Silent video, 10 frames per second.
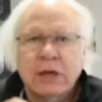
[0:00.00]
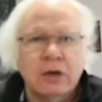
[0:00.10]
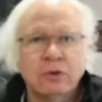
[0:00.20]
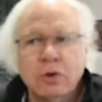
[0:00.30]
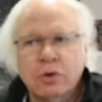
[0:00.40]

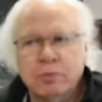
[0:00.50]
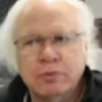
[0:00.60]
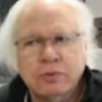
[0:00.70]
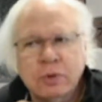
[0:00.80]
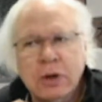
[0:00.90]
hello to
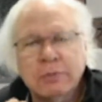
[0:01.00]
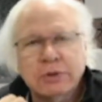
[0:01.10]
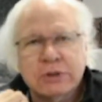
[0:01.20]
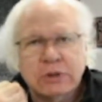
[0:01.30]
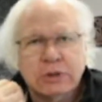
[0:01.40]

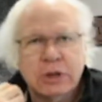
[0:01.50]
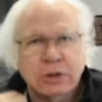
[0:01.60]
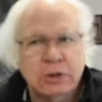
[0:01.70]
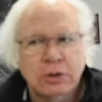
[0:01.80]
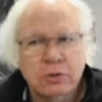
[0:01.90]
promises that
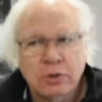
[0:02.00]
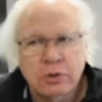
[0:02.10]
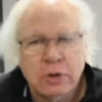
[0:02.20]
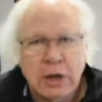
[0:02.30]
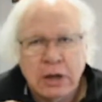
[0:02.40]
the new
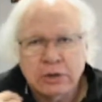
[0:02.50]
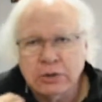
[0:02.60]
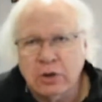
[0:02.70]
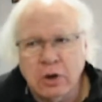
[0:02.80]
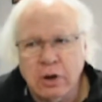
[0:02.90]
year has
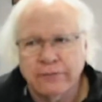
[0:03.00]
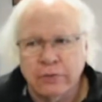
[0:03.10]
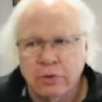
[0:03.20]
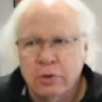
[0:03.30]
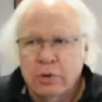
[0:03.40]
to
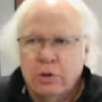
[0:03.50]
offer,